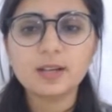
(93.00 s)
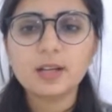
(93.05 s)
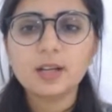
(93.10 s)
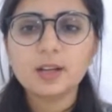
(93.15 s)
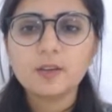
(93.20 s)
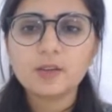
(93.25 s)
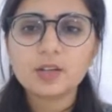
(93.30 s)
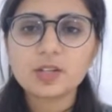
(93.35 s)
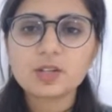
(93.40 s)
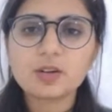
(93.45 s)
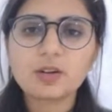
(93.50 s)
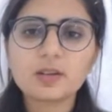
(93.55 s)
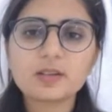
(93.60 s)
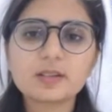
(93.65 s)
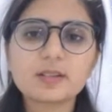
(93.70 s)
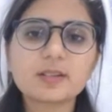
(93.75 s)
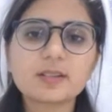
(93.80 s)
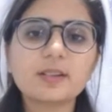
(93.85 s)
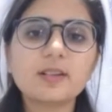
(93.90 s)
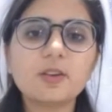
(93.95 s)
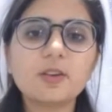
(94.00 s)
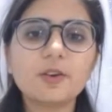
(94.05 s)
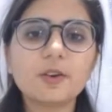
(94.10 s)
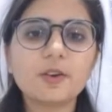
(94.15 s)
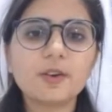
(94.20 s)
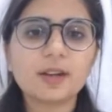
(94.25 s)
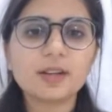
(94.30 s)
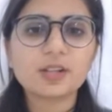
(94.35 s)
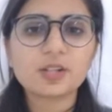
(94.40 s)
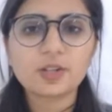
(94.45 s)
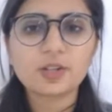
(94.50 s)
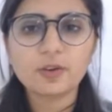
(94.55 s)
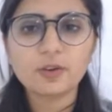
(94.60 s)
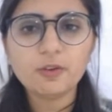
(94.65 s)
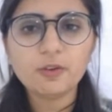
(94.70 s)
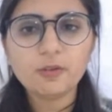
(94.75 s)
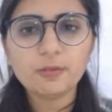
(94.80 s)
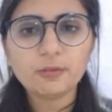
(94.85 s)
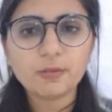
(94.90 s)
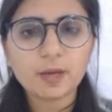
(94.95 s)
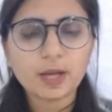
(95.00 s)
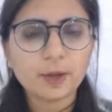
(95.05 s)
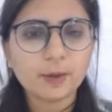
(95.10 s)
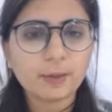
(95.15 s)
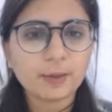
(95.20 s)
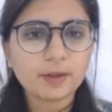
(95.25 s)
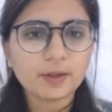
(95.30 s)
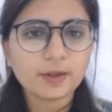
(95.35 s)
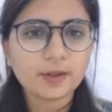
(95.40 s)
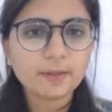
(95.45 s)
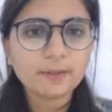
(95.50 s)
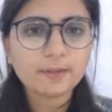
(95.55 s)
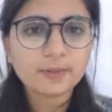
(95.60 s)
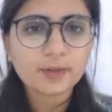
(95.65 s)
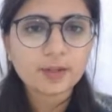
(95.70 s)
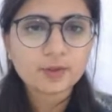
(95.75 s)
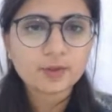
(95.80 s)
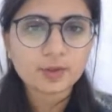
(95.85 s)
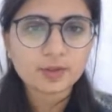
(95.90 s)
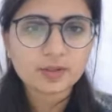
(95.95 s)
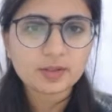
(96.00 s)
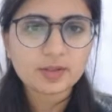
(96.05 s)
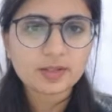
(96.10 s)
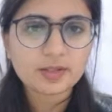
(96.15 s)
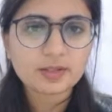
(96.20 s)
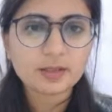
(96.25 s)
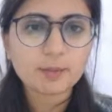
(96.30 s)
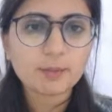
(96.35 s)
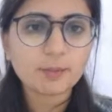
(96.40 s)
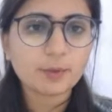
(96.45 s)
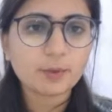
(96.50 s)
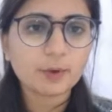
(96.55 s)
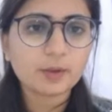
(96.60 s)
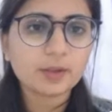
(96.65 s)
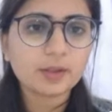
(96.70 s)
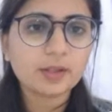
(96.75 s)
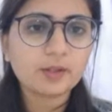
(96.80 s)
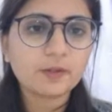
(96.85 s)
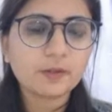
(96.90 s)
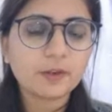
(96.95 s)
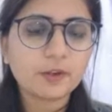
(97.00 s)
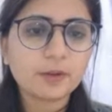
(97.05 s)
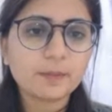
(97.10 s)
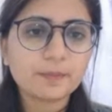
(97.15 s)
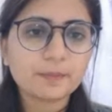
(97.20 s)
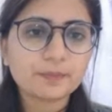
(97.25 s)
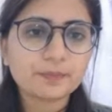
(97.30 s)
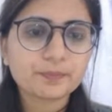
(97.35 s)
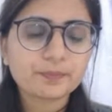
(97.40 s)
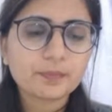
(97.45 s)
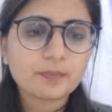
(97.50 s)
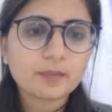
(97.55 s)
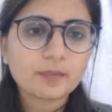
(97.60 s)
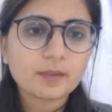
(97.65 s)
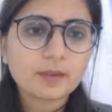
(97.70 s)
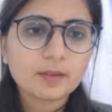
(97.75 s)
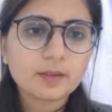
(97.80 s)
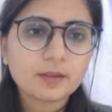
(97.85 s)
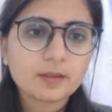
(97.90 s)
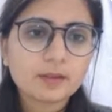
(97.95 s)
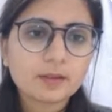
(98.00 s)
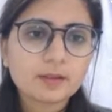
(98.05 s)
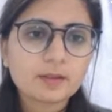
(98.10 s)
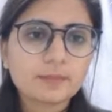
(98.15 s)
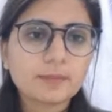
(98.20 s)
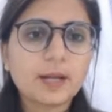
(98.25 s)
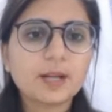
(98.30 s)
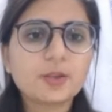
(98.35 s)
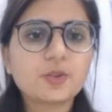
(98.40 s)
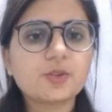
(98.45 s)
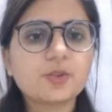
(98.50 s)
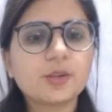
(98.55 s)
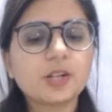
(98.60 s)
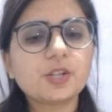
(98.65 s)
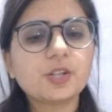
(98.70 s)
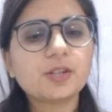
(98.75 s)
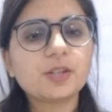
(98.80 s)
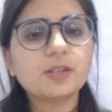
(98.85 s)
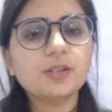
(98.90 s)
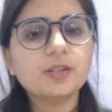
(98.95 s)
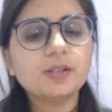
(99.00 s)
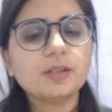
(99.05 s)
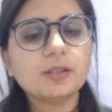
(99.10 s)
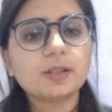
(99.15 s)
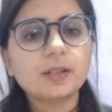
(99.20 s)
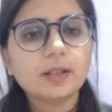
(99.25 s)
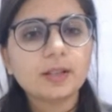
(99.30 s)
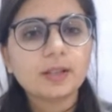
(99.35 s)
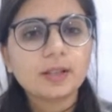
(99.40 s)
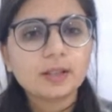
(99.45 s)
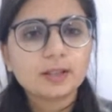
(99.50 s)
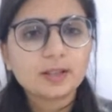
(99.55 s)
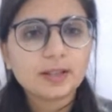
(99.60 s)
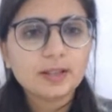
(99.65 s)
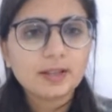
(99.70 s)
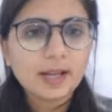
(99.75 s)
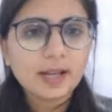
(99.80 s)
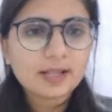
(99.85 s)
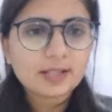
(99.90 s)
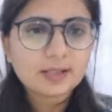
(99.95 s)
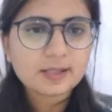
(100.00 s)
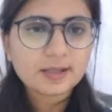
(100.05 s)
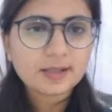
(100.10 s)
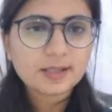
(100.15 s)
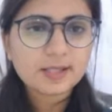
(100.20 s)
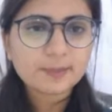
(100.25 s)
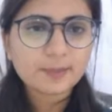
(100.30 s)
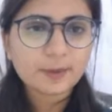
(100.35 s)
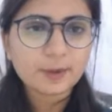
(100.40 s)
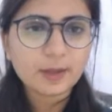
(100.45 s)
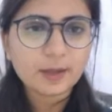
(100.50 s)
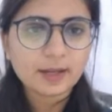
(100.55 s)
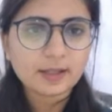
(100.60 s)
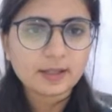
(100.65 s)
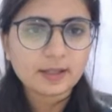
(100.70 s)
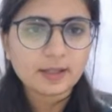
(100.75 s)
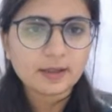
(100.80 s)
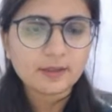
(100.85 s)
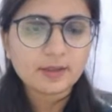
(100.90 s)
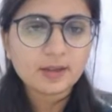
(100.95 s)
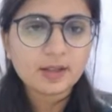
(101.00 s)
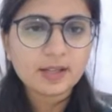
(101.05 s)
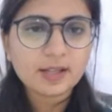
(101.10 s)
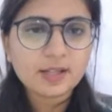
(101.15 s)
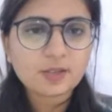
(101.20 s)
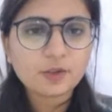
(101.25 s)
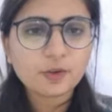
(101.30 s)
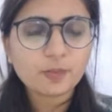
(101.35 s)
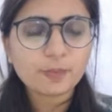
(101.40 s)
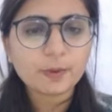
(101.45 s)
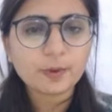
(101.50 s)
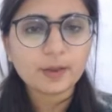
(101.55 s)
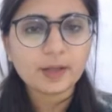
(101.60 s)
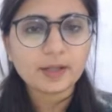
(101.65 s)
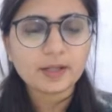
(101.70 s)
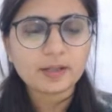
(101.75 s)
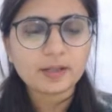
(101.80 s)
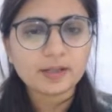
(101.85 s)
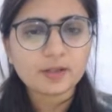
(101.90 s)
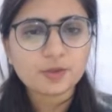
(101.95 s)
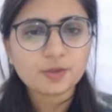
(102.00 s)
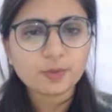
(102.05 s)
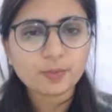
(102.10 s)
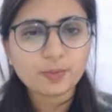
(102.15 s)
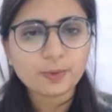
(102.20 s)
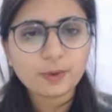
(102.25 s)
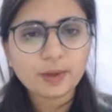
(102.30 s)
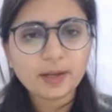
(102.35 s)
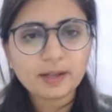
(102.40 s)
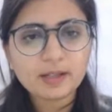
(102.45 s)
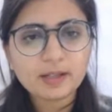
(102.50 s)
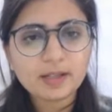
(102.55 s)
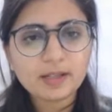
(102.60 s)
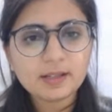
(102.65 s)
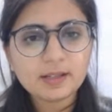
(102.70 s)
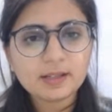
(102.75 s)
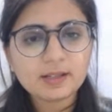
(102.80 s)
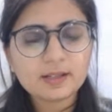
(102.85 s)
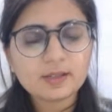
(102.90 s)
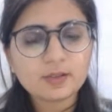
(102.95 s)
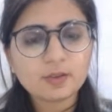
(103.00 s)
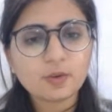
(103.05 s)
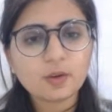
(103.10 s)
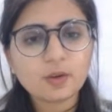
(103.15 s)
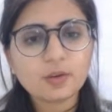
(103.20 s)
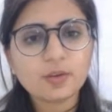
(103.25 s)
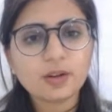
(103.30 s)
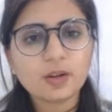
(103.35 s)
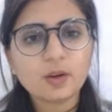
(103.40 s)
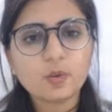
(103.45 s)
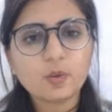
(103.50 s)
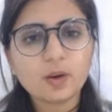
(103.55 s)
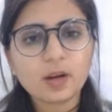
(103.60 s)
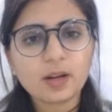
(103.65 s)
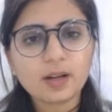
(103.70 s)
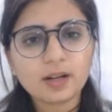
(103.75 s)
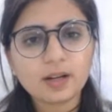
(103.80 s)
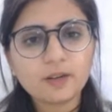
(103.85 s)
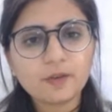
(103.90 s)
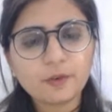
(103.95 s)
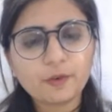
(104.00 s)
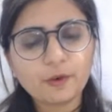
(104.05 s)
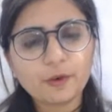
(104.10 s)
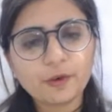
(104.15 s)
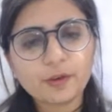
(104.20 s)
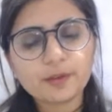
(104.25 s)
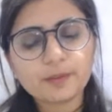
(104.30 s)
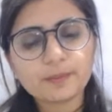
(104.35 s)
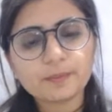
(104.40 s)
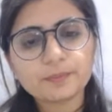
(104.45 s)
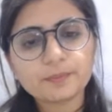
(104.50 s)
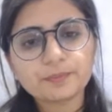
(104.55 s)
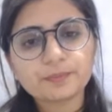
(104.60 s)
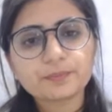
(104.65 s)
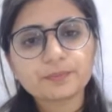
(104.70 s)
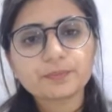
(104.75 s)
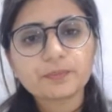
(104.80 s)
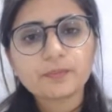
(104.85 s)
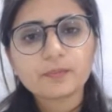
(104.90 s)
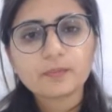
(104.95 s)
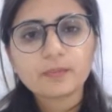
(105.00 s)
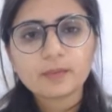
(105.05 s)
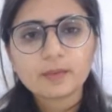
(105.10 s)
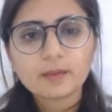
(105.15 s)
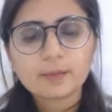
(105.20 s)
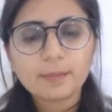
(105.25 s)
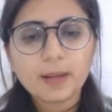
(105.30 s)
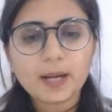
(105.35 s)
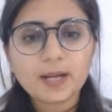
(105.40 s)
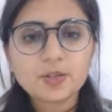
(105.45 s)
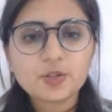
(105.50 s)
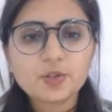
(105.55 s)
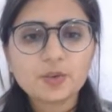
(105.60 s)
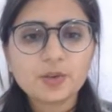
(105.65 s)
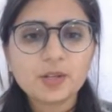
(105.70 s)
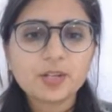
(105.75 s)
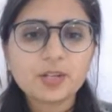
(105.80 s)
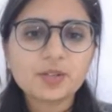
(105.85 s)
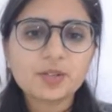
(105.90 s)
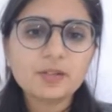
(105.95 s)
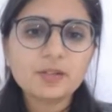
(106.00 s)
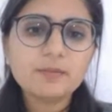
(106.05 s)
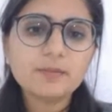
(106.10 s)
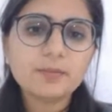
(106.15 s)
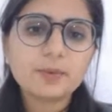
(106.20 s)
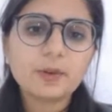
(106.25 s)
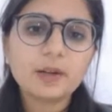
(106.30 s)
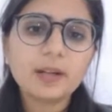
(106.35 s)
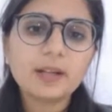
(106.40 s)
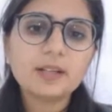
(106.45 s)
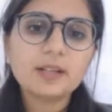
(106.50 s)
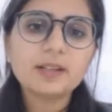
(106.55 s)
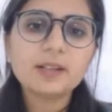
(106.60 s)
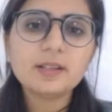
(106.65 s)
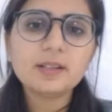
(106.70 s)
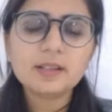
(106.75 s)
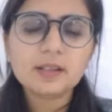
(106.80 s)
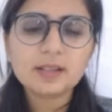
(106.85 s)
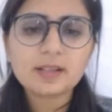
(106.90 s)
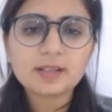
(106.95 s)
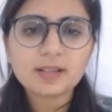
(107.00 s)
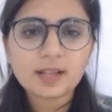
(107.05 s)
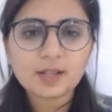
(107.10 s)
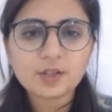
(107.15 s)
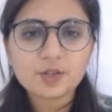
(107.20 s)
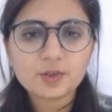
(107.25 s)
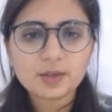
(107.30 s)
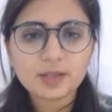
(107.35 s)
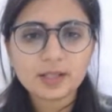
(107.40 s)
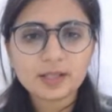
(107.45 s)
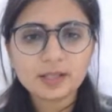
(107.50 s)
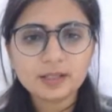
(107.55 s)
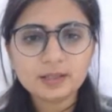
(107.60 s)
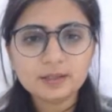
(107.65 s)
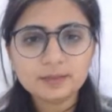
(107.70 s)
which causes the contraction of myometrium. So this is important for parturition. The next is prolactin, release of prolactin. So prolactin is not required for parturition. Prolactin is actually the